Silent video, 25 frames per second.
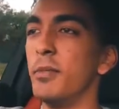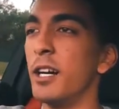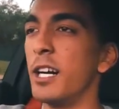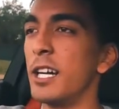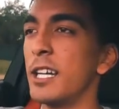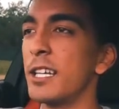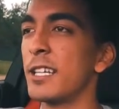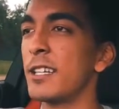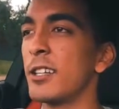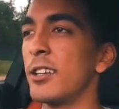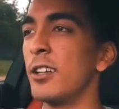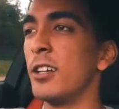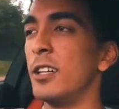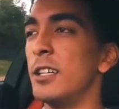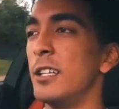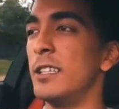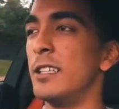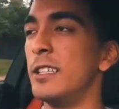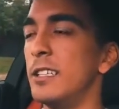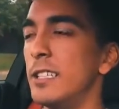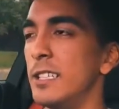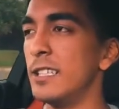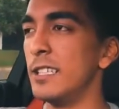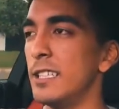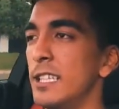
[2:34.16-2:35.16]
my
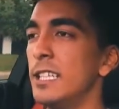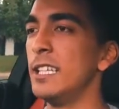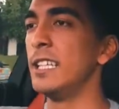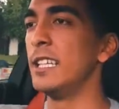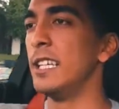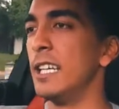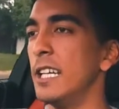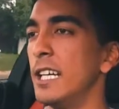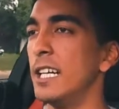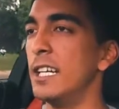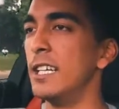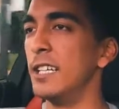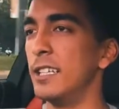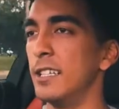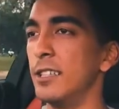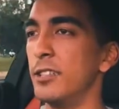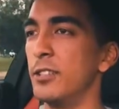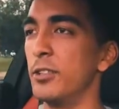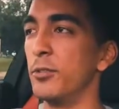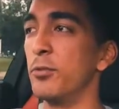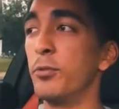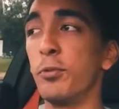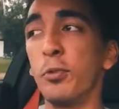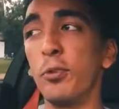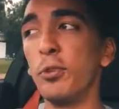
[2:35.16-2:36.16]
car,
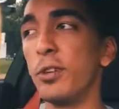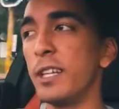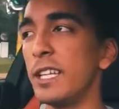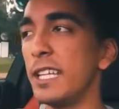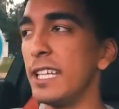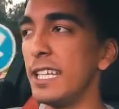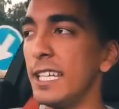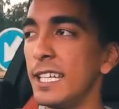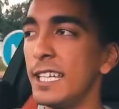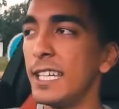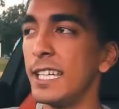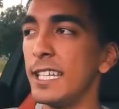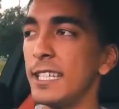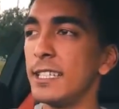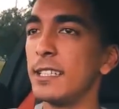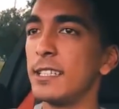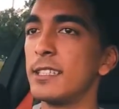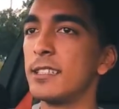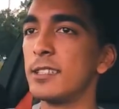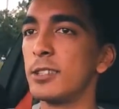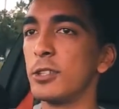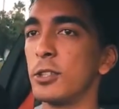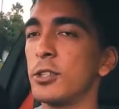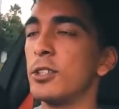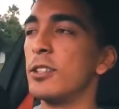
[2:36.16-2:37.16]
the 488,
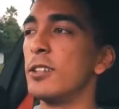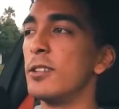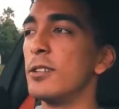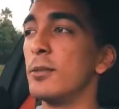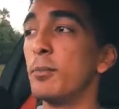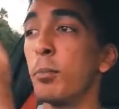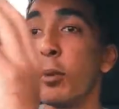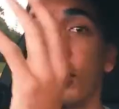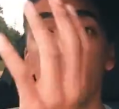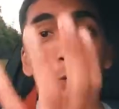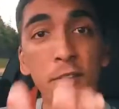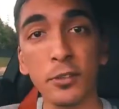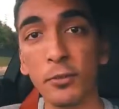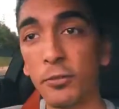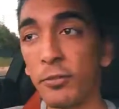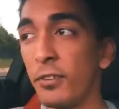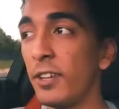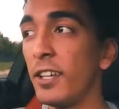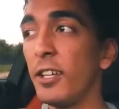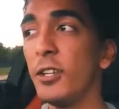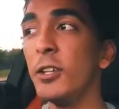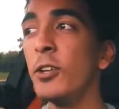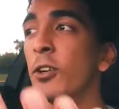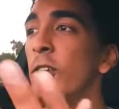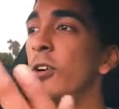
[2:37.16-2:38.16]

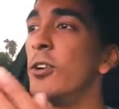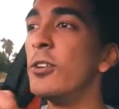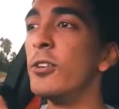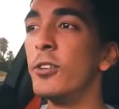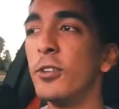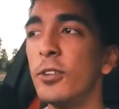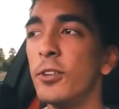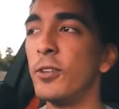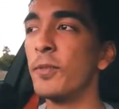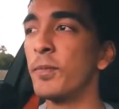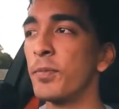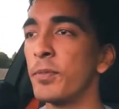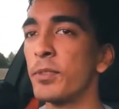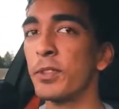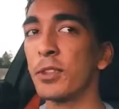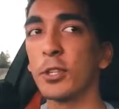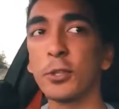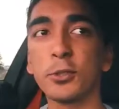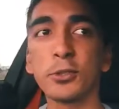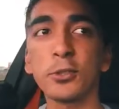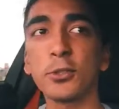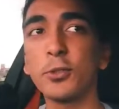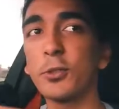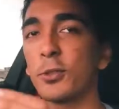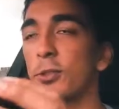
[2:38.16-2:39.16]
Portofino,
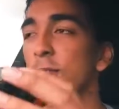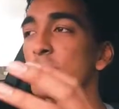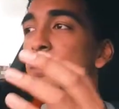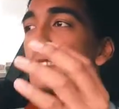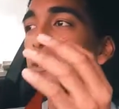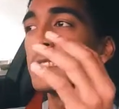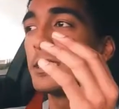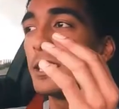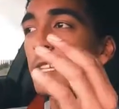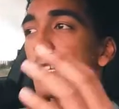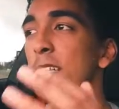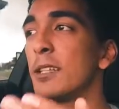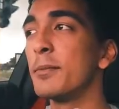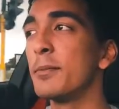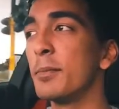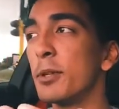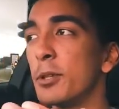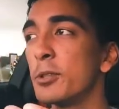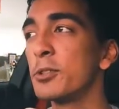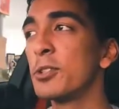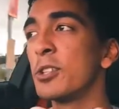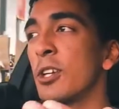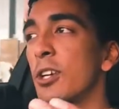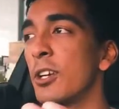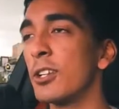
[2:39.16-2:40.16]
those are all
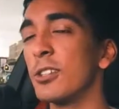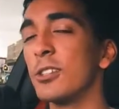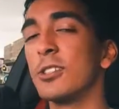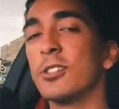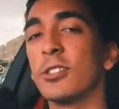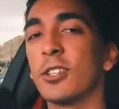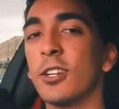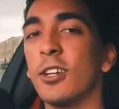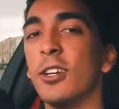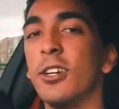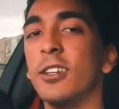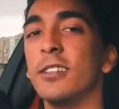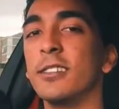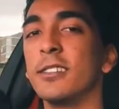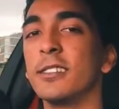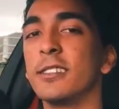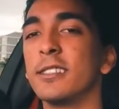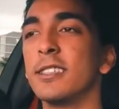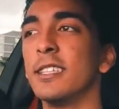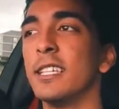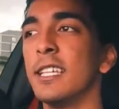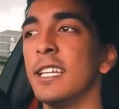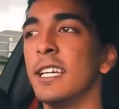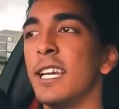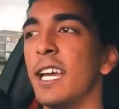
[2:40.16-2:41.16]
turbocharged cars.
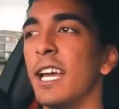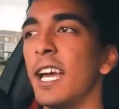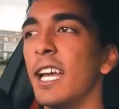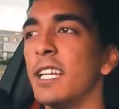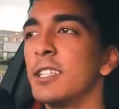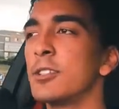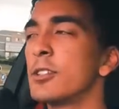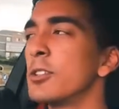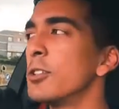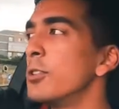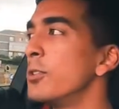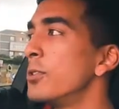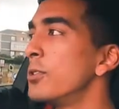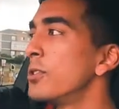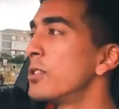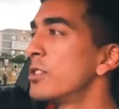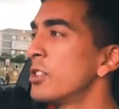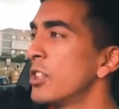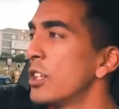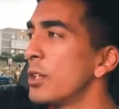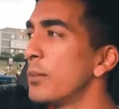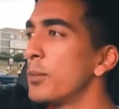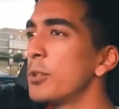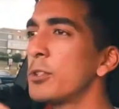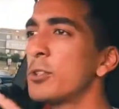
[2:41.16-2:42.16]
And so
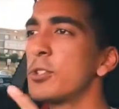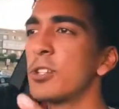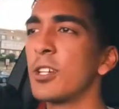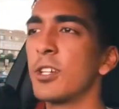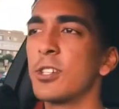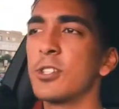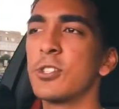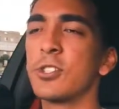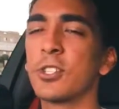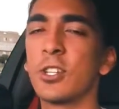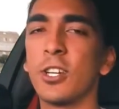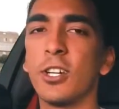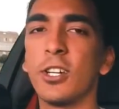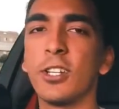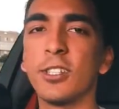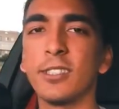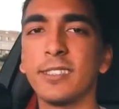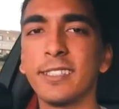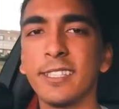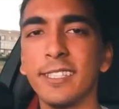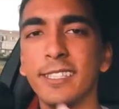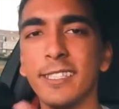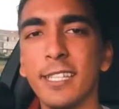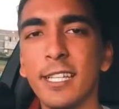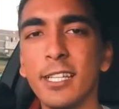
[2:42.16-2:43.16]
turbocharged
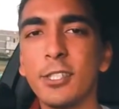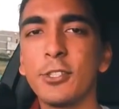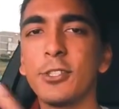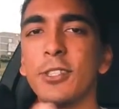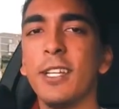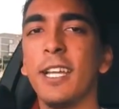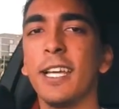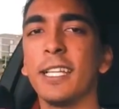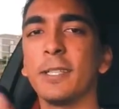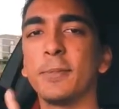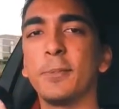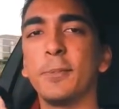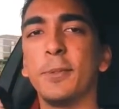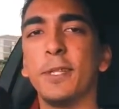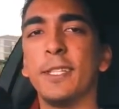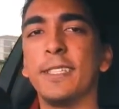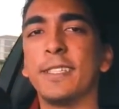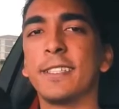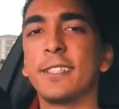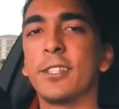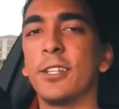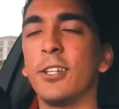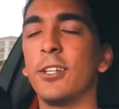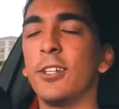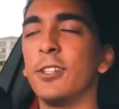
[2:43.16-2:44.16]
cars and naturally
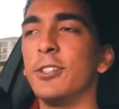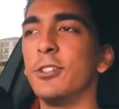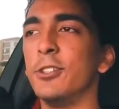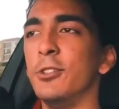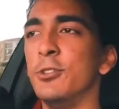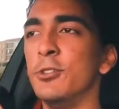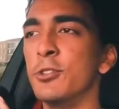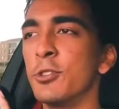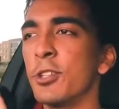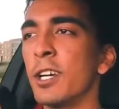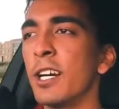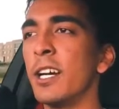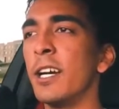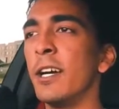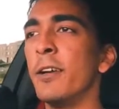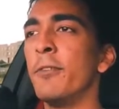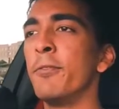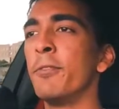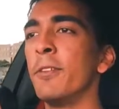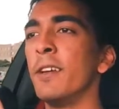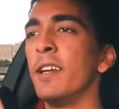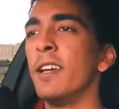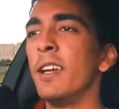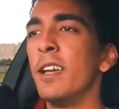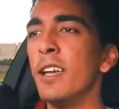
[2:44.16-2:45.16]
aspirated cars, you drive
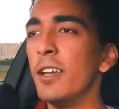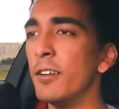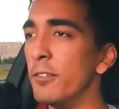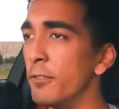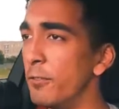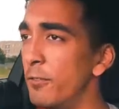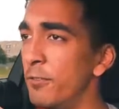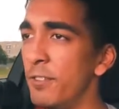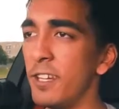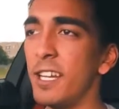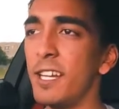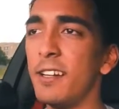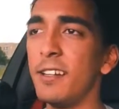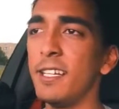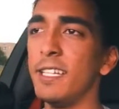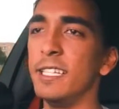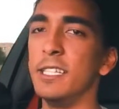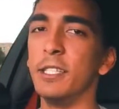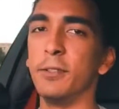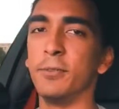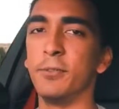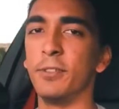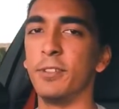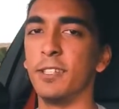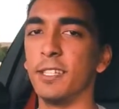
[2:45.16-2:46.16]
very
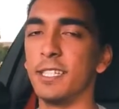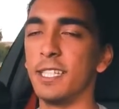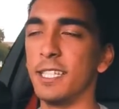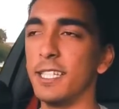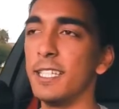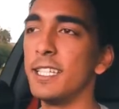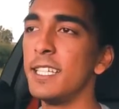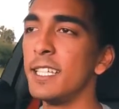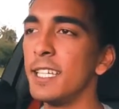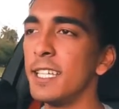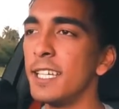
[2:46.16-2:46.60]
differently.